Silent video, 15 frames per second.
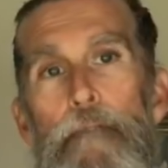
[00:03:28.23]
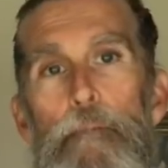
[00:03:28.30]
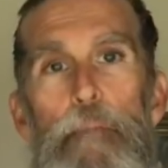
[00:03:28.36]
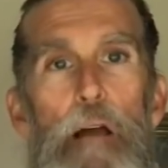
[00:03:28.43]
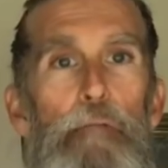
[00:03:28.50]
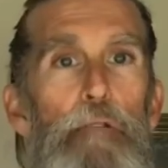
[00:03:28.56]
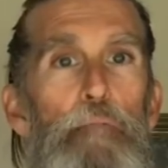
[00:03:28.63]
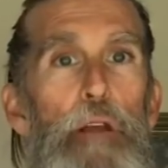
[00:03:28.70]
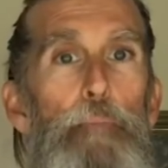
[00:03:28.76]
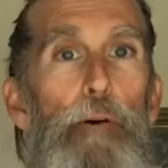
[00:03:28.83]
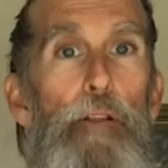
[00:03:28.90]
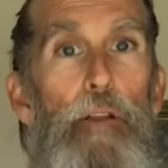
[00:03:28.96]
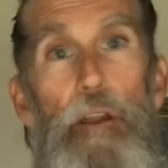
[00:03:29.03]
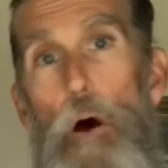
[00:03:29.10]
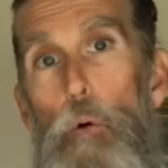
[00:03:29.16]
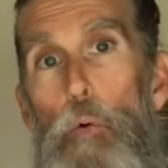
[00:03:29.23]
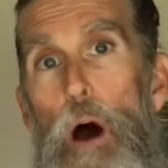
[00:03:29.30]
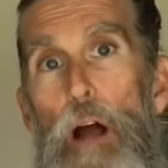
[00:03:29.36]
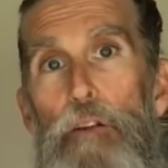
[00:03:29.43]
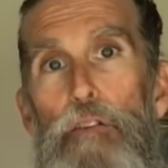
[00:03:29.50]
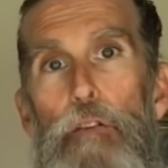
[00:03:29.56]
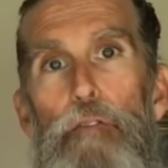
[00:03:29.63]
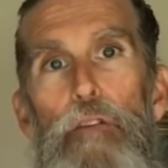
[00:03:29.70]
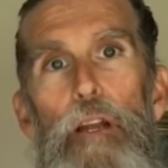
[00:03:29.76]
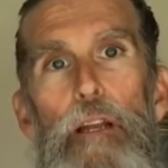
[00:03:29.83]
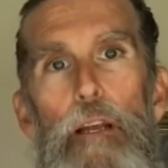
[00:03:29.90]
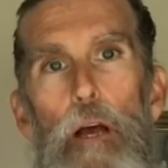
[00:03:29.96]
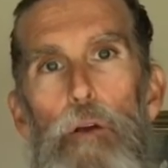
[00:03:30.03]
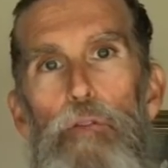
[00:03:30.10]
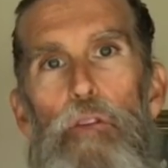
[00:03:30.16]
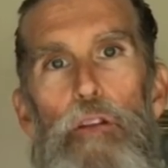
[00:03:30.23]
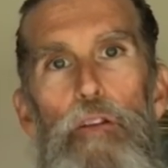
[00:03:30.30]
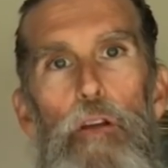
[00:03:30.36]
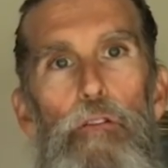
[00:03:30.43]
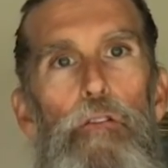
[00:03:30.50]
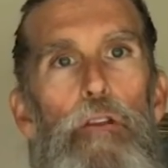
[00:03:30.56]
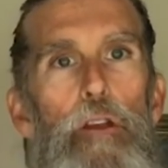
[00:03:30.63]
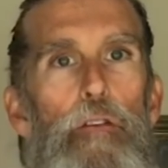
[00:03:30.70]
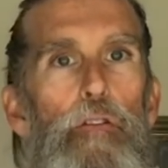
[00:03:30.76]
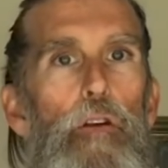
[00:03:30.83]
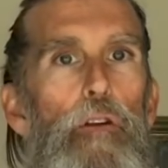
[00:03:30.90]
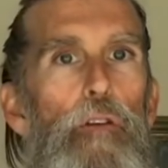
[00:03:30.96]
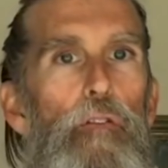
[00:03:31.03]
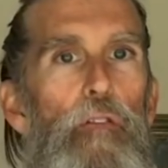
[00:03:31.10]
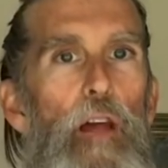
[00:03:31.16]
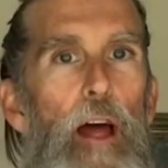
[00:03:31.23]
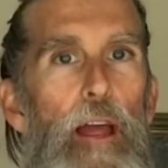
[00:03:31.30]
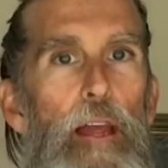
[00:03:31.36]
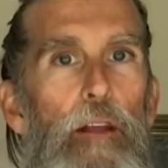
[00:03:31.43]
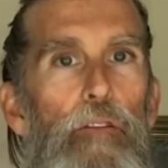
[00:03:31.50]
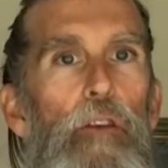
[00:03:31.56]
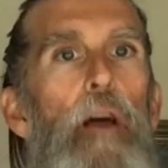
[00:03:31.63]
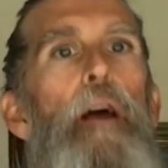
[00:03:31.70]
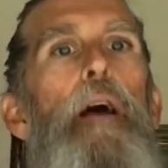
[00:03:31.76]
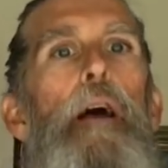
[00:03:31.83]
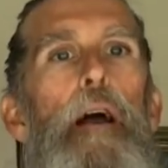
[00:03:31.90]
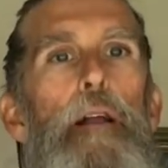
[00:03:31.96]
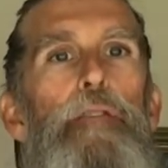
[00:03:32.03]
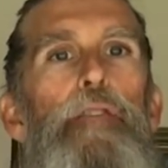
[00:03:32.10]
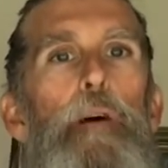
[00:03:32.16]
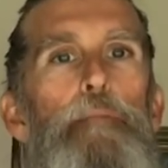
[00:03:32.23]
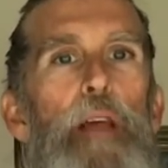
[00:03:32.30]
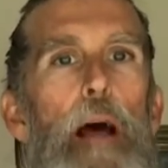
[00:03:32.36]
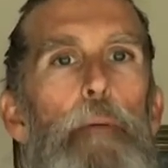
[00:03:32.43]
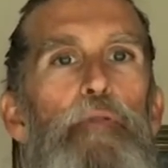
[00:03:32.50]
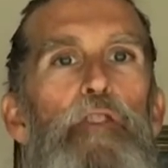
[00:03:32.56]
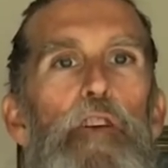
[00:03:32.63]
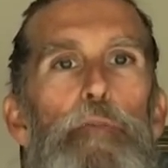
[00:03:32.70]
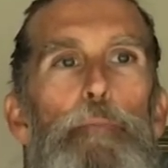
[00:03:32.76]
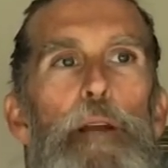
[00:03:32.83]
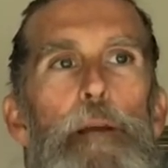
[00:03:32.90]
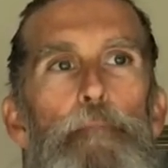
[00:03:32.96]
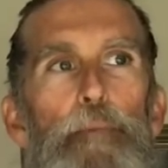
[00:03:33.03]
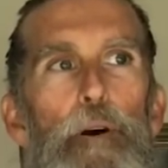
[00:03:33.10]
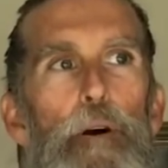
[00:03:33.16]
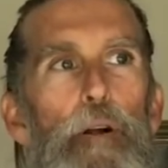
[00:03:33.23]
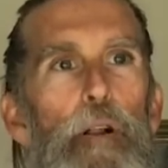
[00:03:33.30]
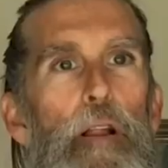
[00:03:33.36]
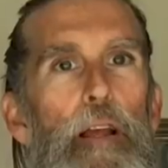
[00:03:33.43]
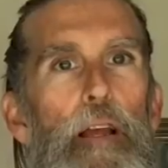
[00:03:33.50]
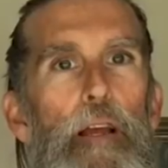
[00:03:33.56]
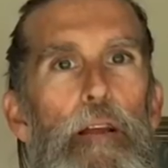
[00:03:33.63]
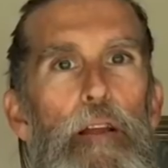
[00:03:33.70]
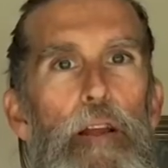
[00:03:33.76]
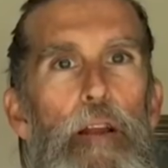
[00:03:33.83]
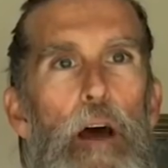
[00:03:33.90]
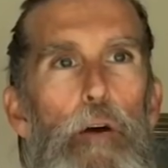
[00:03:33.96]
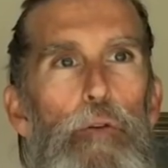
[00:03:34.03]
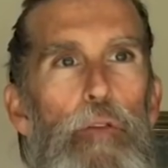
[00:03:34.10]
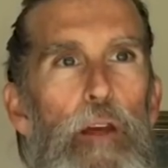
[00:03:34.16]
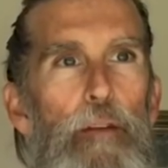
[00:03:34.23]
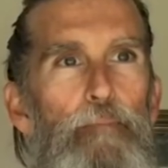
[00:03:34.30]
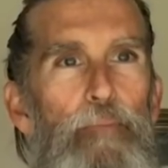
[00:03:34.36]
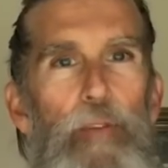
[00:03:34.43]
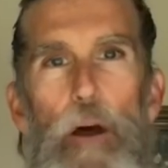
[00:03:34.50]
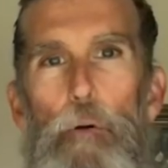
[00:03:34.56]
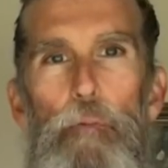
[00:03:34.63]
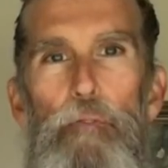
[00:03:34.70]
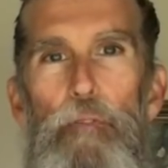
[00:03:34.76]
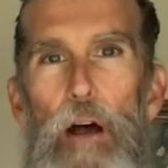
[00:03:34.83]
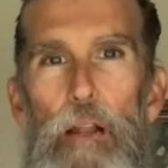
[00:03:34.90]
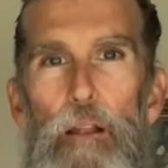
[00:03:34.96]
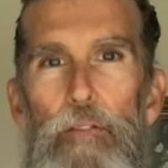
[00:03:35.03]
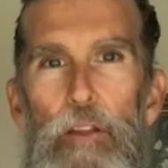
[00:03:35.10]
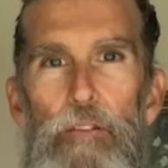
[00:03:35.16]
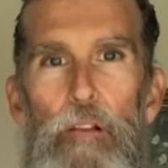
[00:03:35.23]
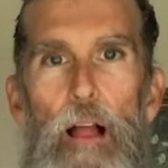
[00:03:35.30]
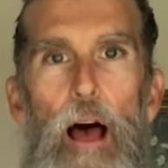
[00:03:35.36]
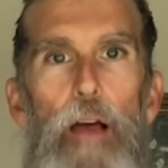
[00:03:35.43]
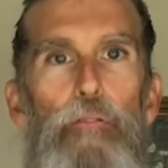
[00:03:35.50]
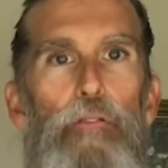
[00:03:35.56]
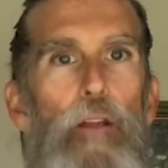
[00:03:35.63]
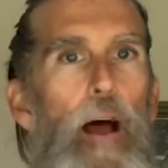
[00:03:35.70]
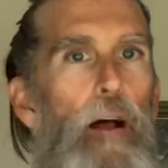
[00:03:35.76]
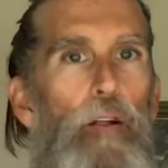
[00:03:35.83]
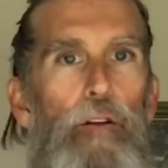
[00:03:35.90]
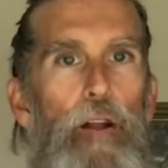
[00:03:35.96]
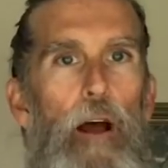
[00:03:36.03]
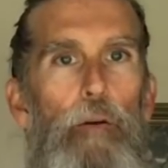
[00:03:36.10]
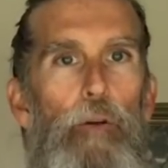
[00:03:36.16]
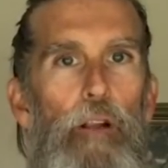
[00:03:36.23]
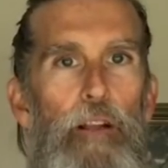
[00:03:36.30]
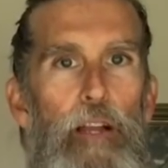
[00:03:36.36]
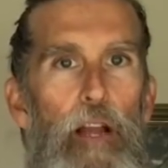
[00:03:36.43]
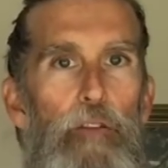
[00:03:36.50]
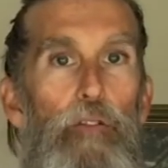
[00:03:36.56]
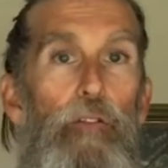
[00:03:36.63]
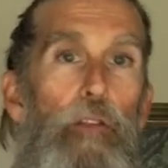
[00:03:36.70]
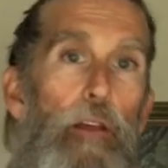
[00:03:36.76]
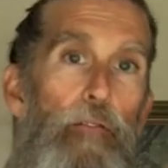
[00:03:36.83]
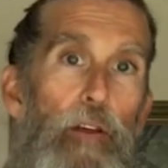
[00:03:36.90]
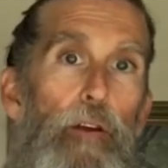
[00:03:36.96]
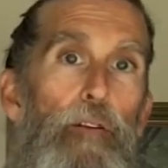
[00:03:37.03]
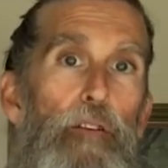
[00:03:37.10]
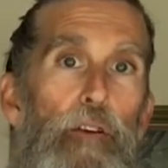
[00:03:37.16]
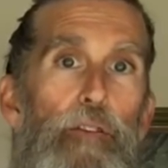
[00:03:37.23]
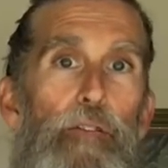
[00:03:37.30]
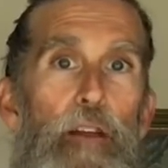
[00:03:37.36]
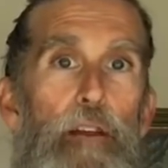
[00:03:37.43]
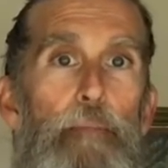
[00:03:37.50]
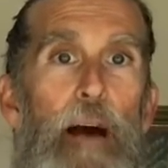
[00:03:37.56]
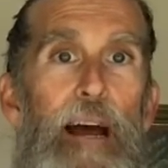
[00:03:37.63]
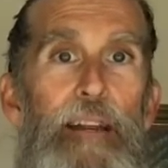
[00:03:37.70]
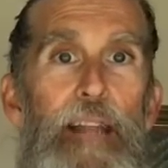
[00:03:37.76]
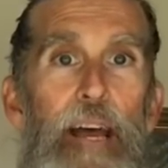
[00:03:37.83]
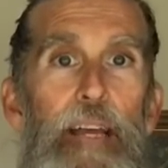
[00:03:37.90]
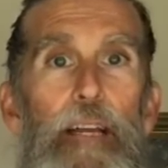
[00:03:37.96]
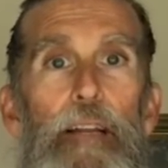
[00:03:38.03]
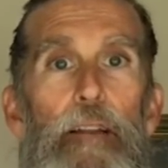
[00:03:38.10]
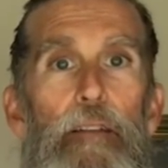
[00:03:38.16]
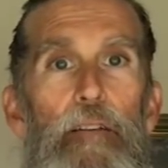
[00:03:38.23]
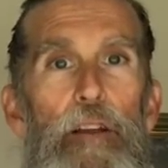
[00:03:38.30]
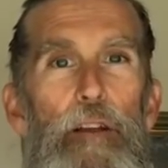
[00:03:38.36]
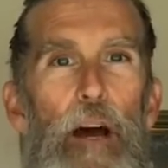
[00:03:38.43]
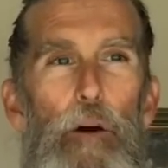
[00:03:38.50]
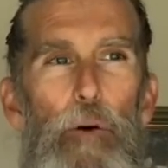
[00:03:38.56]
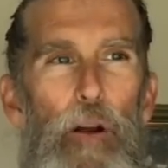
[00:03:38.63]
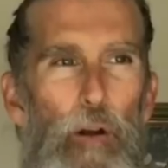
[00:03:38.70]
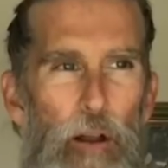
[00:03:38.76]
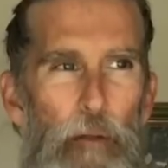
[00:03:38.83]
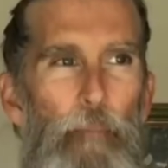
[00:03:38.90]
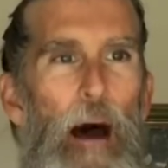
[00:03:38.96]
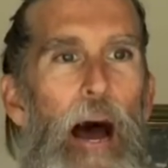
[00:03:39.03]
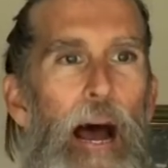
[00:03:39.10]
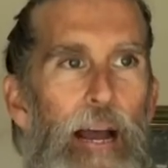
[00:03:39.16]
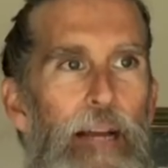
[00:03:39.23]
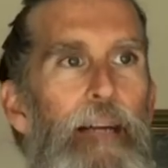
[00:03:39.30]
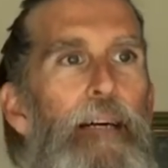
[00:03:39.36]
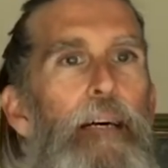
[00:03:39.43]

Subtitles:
Maybe people that don't watch the videos that just see certain things. And sometimes just people, you know, that don't follow this lifestyle or not really interested, that are just in my or in my